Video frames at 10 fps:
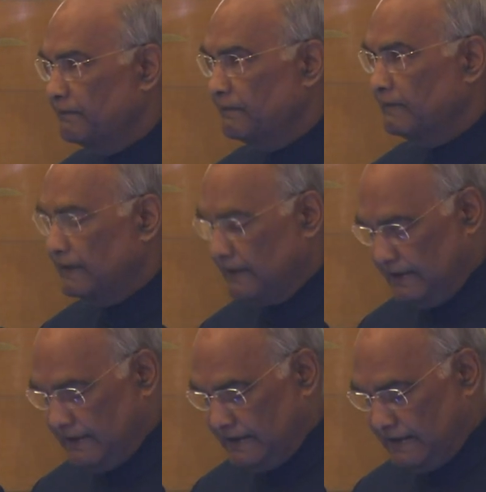
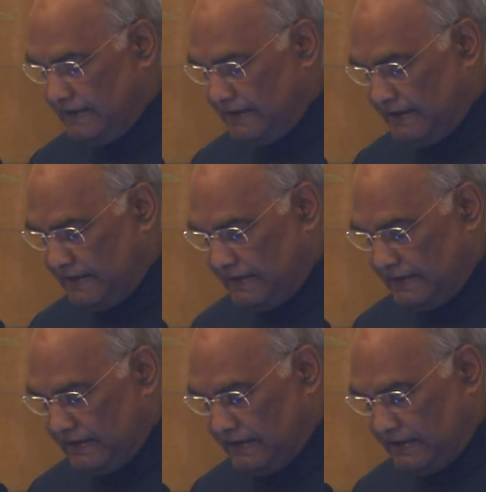
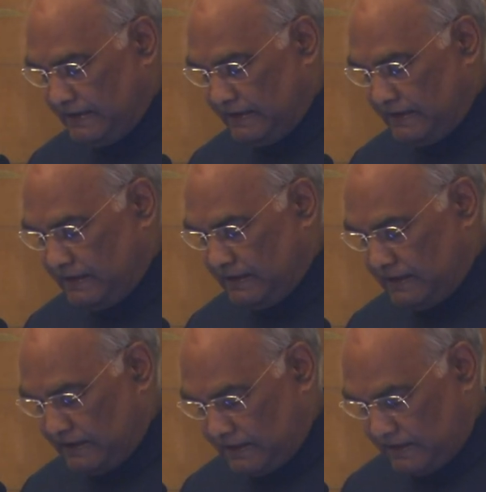
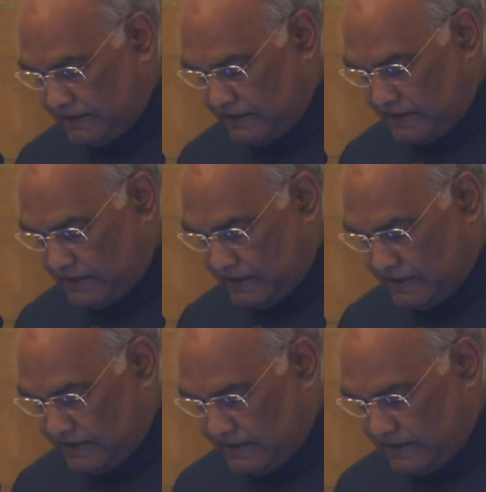(no one is talking)